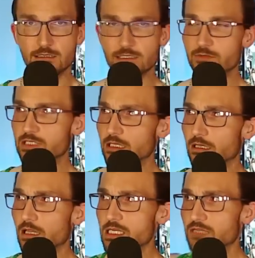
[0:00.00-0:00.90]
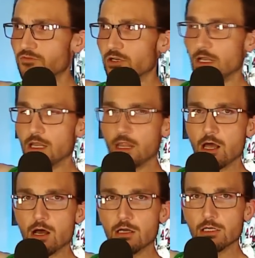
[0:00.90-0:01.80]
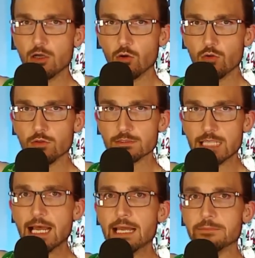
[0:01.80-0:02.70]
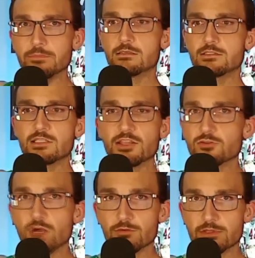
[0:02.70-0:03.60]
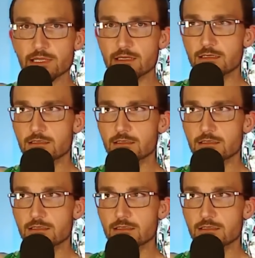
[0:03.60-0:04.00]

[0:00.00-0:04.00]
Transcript: And he was in the closet for a long old time. There's nothing wrong with that.